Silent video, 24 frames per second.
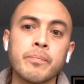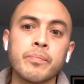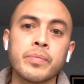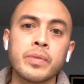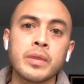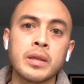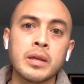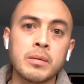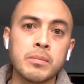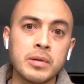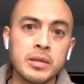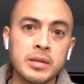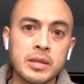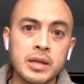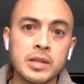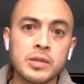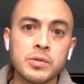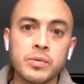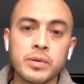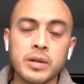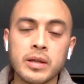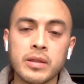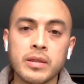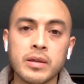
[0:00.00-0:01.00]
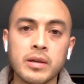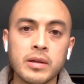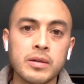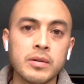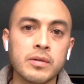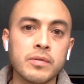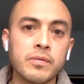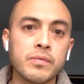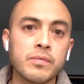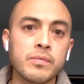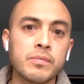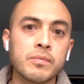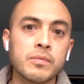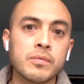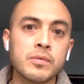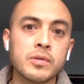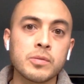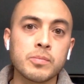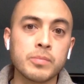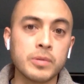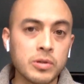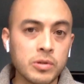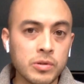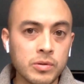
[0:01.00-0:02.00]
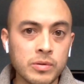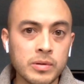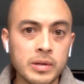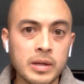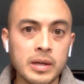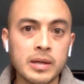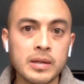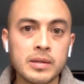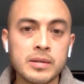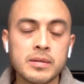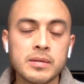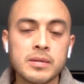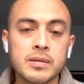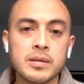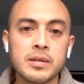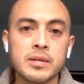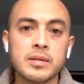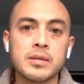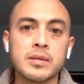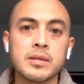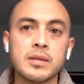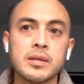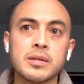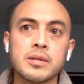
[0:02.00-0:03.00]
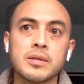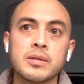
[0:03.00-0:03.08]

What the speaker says: But that's what I think of Spittoon as.